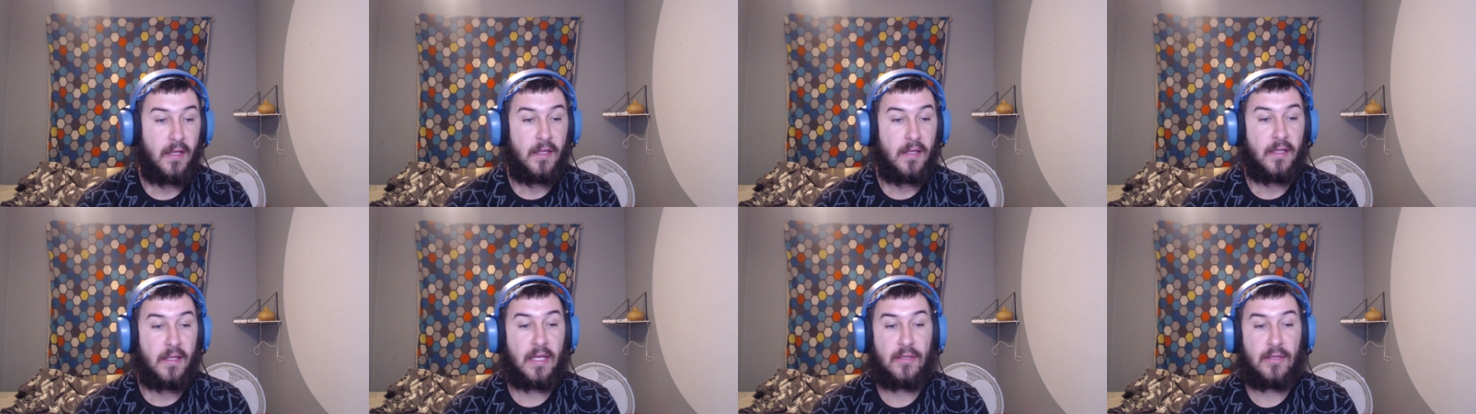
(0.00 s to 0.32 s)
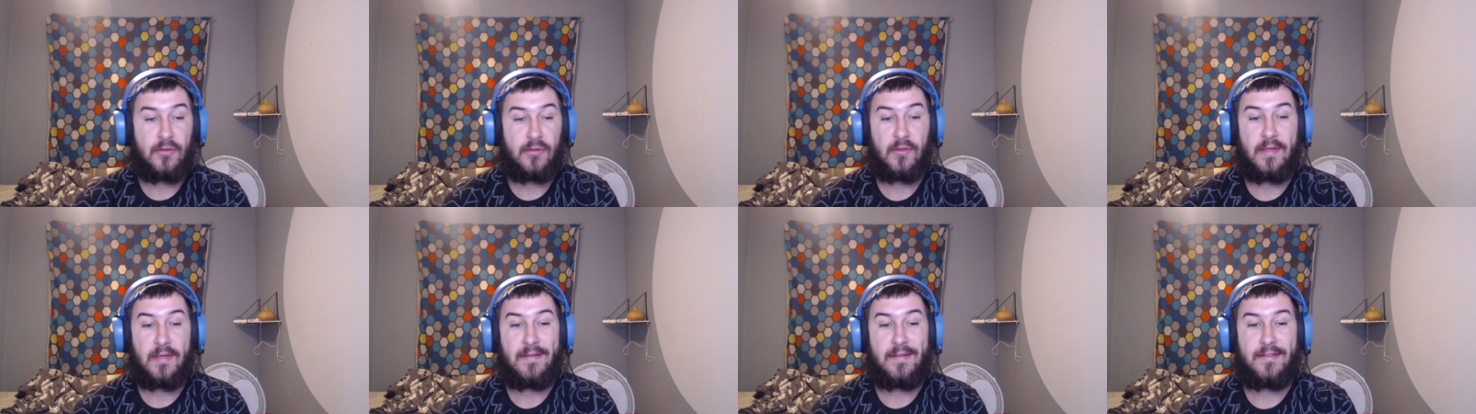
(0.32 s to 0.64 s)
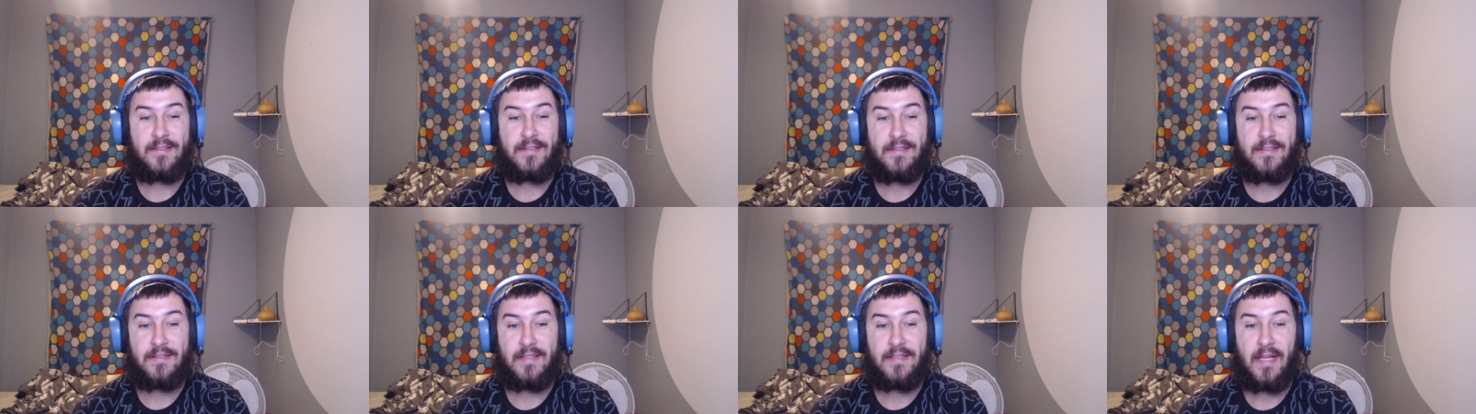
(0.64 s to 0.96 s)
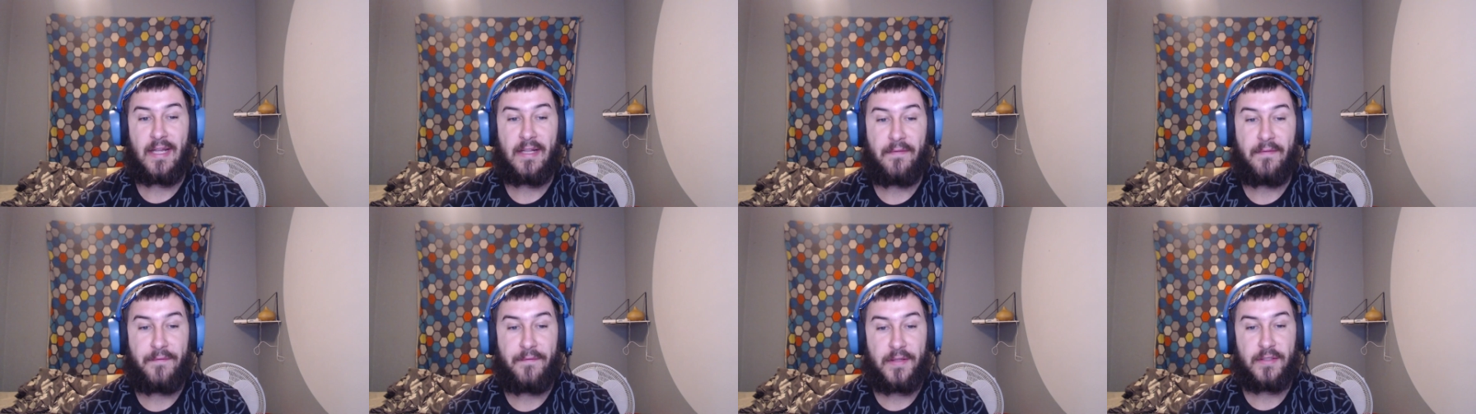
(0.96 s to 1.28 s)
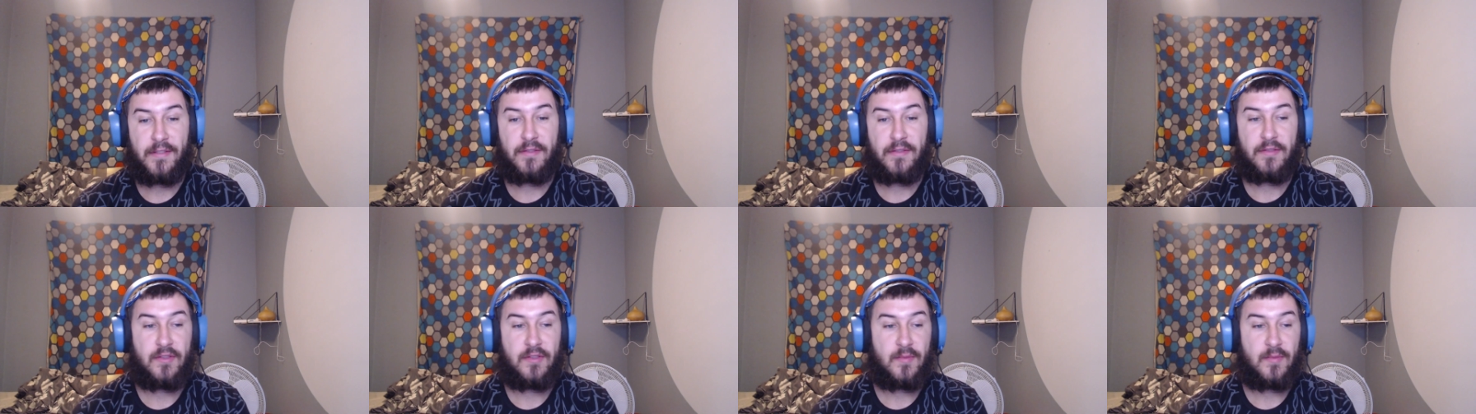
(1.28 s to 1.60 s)
Cultural heritage and
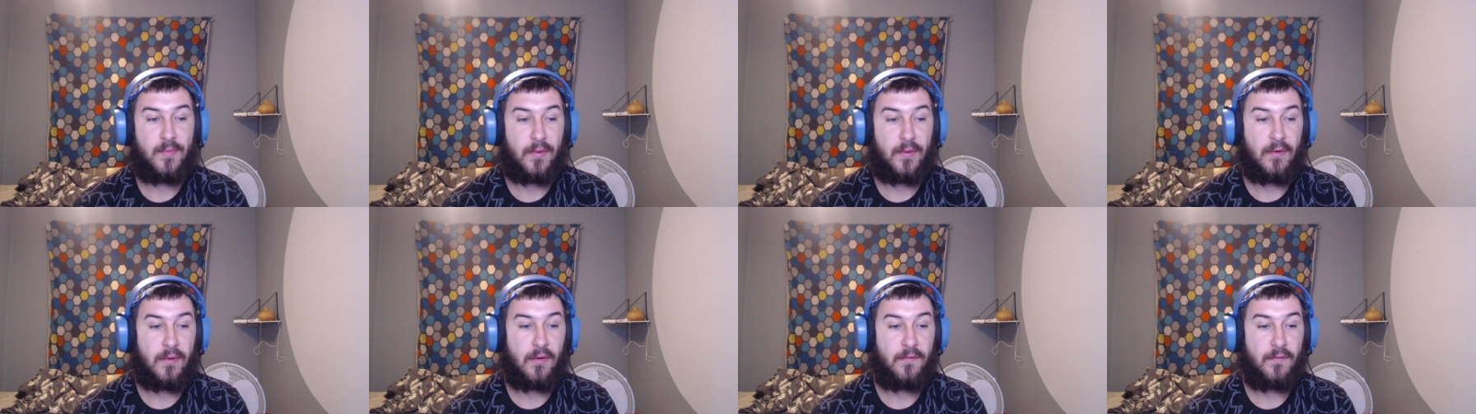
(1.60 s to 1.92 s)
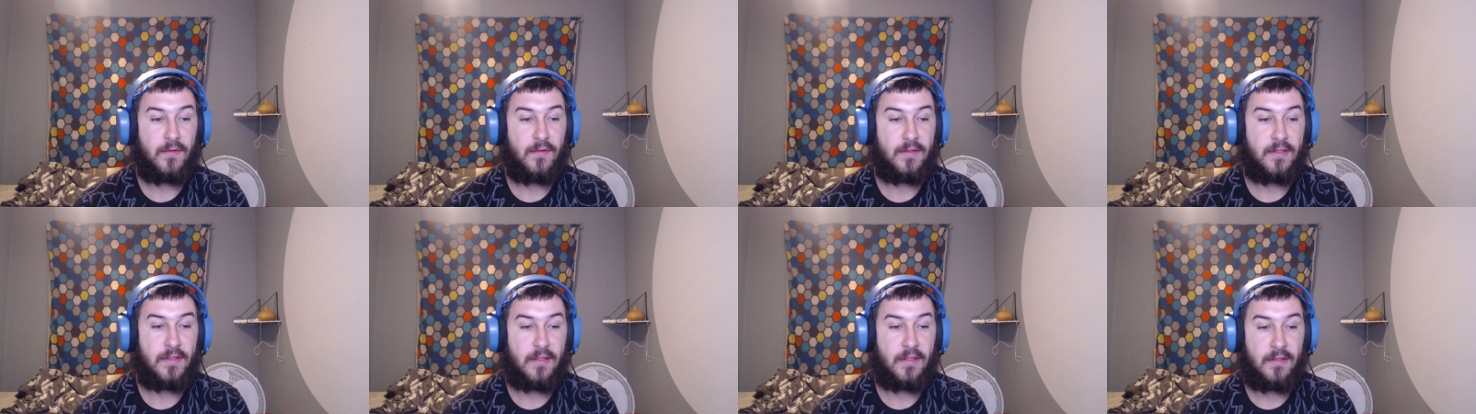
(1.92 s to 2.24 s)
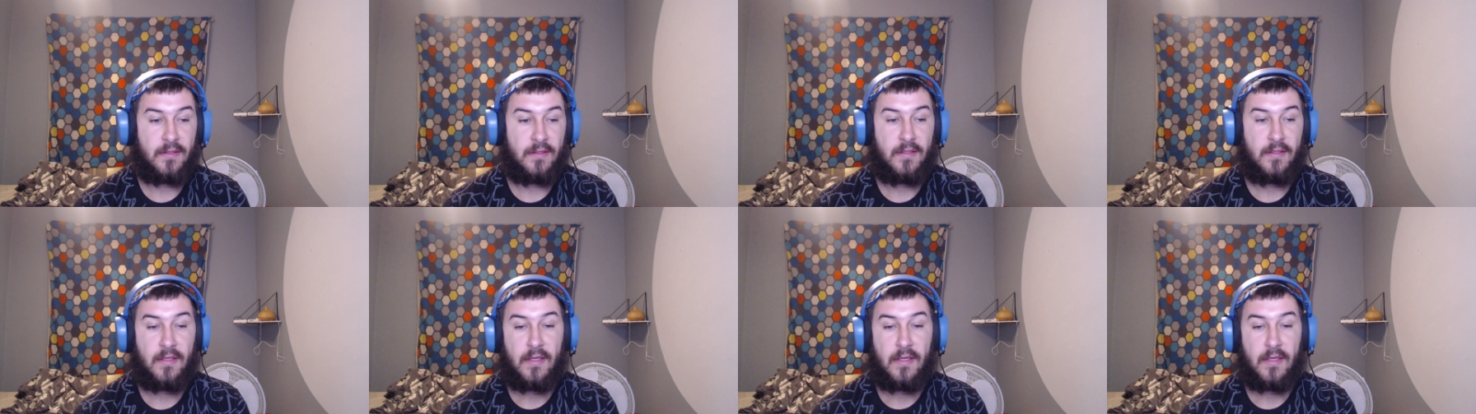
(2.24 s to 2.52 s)
adventurous spirit of New Zealand.